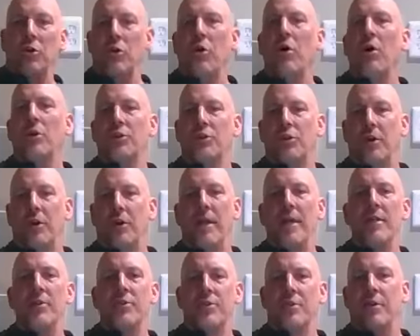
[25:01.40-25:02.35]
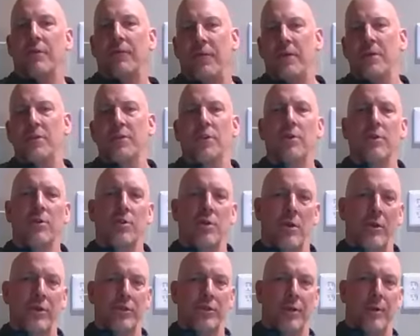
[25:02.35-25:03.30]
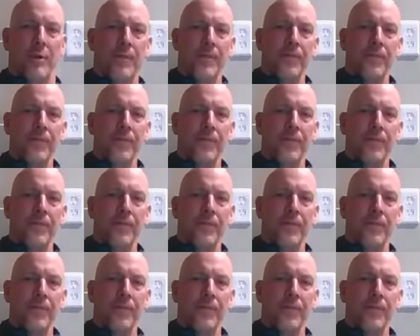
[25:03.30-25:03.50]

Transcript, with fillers: culture, Eastern physical culture.